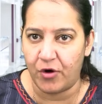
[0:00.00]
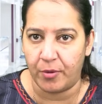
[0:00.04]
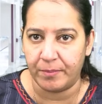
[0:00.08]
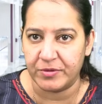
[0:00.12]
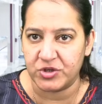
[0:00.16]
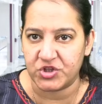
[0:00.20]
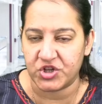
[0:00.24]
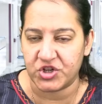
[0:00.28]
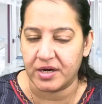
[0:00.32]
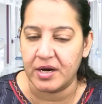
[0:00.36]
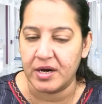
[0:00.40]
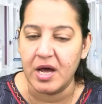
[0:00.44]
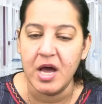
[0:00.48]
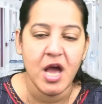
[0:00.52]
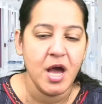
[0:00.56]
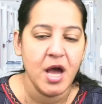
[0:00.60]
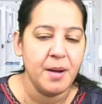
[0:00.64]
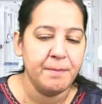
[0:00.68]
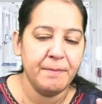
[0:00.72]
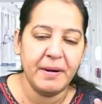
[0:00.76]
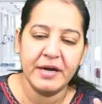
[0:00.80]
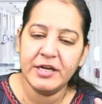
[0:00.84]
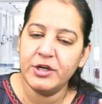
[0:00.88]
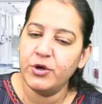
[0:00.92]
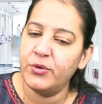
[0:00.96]
formation.
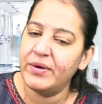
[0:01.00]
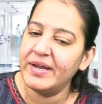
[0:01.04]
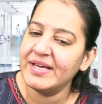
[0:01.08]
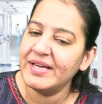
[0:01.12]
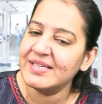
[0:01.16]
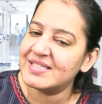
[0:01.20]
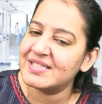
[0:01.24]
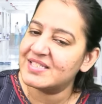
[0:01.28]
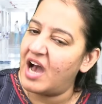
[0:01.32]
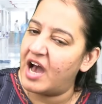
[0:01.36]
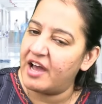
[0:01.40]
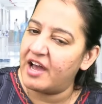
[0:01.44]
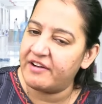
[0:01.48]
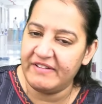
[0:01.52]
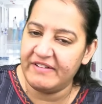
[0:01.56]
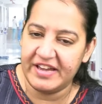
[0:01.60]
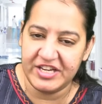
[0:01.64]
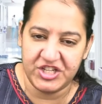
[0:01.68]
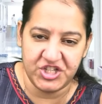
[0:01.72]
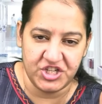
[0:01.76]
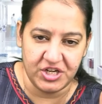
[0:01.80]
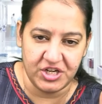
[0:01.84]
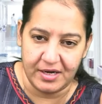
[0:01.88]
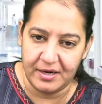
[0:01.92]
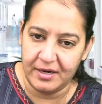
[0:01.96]
But during
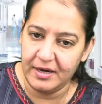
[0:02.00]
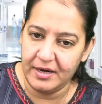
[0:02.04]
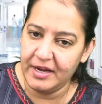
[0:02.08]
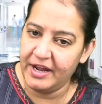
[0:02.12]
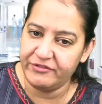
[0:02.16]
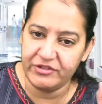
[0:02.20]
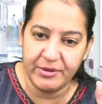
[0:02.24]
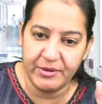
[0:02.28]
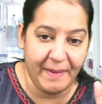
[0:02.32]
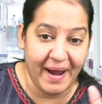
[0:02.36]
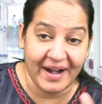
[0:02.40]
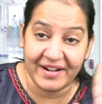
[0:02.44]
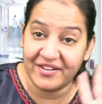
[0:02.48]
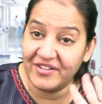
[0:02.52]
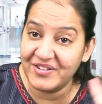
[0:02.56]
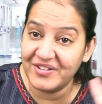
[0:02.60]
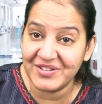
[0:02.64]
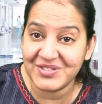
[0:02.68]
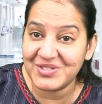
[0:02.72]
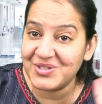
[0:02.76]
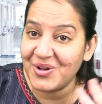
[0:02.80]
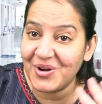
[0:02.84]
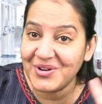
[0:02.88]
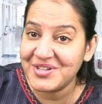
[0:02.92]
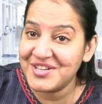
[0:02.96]
starvation, if the
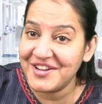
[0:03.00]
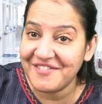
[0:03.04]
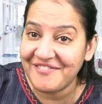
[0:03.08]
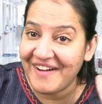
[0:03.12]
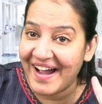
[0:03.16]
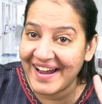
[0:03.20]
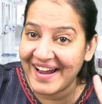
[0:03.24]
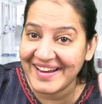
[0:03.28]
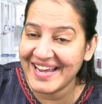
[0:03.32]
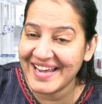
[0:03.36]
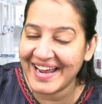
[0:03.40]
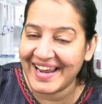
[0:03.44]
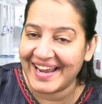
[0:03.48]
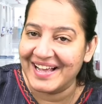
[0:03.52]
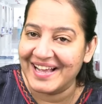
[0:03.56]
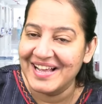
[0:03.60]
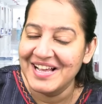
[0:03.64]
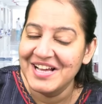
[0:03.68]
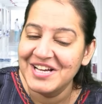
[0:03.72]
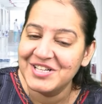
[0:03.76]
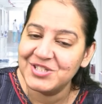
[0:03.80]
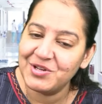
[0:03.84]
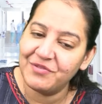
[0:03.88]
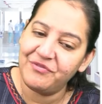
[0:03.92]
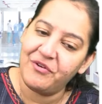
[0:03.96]
bacteria is not dividing,
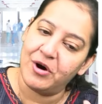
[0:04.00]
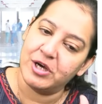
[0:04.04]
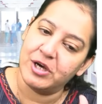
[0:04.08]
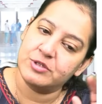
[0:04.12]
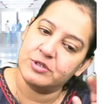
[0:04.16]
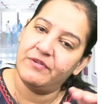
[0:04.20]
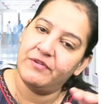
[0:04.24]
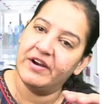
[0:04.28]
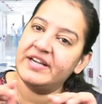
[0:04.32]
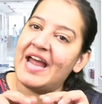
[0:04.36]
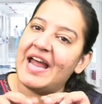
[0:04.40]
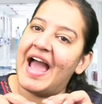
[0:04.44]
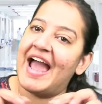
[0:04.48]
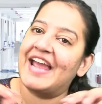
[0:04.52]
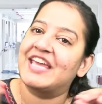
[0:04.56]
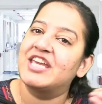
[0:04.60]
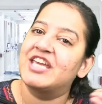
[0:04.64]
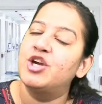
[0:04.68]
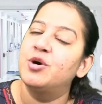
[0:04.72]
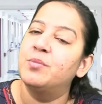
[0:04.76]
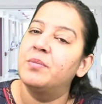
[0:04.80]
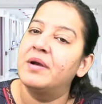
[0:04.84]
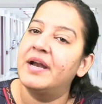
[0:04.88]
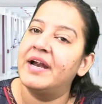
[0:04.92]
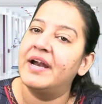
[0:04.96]
so phosphate
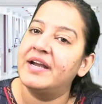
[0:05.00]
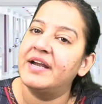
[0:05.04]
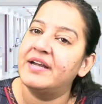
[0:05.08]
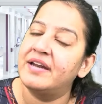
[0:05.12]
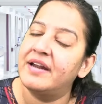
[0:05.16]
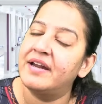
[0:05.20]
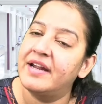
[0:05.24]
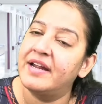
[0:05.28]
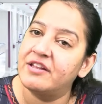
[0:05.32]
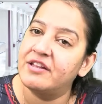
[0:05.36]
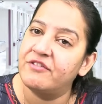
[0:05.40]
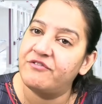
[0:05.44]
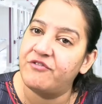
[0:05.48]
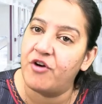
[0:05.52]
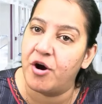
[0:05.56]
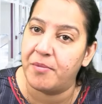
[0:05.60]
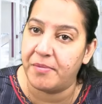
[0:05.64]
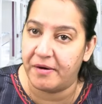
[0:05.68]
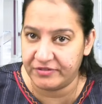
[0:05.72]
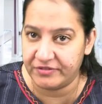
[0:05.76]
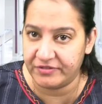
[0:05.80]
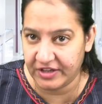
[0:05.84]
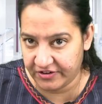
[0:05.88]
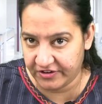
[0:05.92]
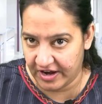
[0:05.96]
accumulate in the
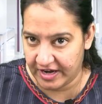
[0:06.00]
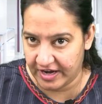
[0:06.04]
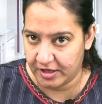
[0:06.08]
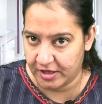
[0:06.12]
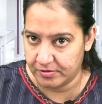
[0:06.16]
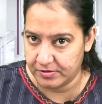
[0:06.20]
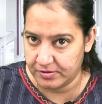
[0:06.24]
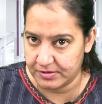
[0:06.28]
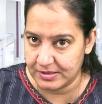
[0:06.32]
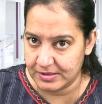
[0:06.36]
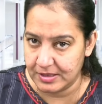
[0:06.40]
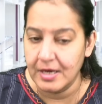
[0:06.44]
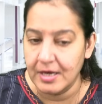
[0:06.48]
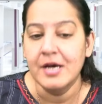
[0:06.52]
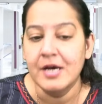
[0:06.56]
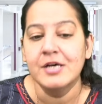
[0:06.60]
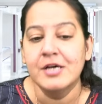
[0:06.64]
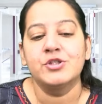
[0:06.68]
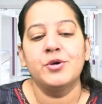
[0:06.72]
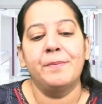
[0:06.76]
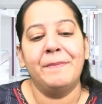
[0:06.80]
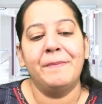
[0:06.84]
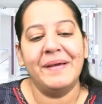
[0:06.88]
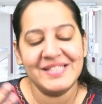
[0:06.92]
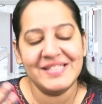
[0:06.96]
form of the granules.
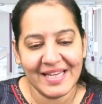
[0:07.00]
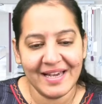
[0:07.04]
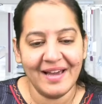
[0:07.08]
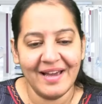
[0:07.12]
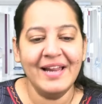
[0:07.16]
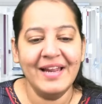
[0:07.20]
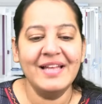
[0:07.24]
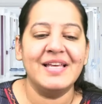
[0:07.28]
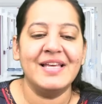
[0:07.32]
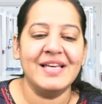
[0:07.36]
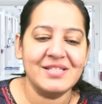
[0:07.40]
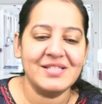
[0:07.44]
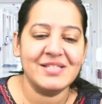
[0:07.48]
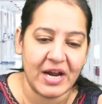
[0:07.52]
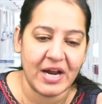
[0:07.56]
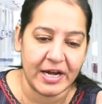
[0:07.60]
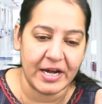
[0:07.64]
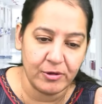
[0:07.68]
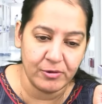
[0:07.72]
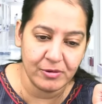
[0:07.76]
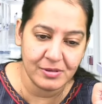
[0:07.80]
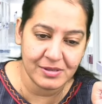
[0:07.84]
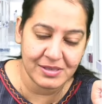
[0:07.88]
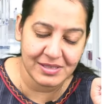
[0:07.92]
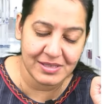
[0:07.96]
So basically these
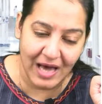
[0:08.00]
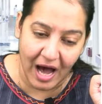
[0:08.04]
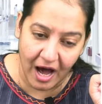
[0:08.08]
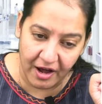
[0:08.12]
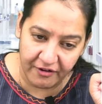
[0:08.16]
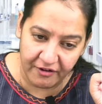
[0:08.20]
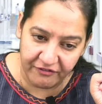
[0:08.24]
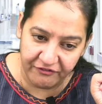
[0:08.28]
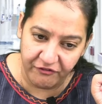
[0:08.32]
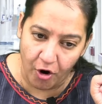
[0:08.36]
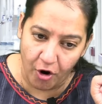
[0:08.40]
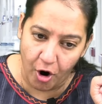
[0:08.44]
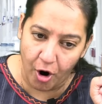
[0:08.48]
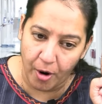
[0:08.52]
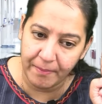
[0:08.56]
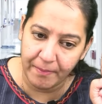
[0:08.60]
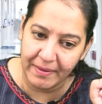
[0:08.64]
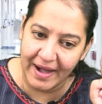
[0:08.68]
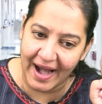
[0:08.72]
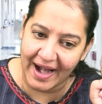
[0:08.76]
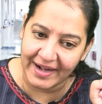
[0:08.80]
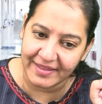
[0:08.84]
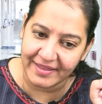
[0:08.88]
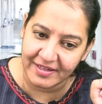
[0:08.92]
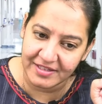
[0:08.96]
granules are
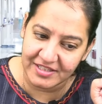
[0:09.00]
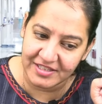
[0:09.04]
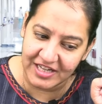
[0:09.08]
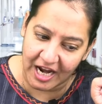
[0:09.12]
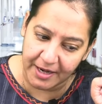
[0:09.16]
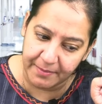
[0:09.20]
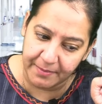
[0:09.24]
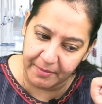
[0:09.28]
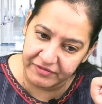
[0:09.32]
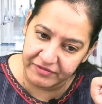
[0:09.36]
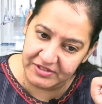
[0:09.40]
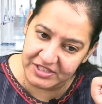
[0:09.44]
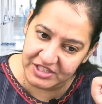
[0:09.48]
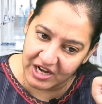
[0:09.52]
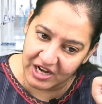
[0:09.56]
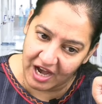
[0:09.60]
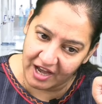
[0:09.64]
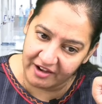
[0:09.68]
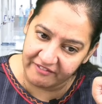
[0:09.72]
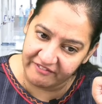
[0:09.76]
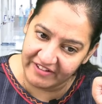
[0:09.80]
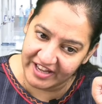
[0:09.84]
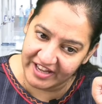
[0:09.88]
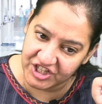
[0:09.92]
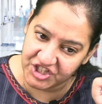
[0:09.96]
formed at the time of
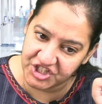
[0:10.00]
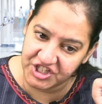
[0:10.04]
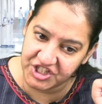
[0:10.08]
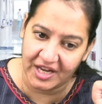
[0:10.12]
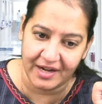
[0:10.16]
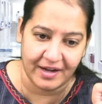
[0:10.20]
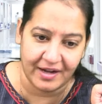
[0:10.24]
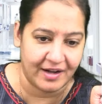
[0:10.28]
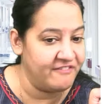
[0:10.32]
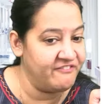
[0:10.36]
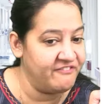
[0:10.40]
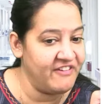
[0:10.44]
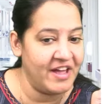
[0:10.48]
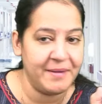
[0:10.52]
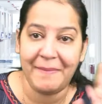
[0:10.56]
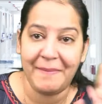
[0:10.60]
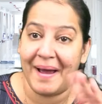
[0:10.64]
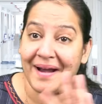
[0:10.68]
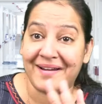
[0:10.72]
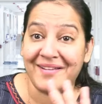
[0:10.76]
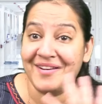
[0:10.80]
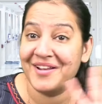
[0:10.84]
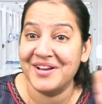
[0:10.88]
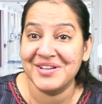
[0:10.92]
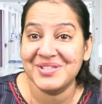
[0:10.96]
starvation when
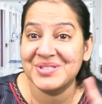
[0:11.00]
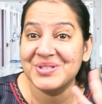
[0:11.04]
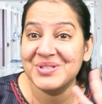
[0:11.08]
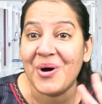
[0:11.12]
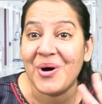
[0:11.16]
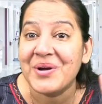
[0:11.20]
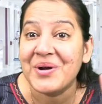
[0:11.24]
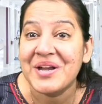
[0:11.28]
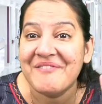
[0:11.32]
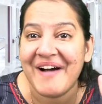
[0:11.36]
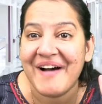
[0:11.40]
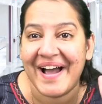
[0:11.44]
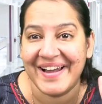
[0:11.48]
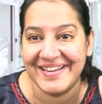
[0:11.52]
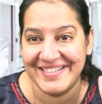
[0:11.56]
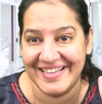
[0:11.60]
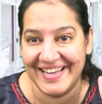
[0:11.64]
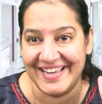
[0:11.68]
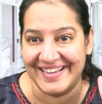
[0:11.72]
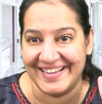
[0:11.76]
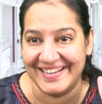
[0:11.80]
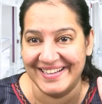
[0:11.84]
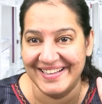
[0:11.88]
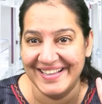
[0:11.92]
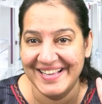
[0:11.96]
bacteria is not
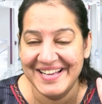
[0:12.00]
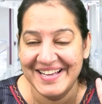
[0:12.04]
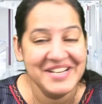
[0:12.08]
dividing.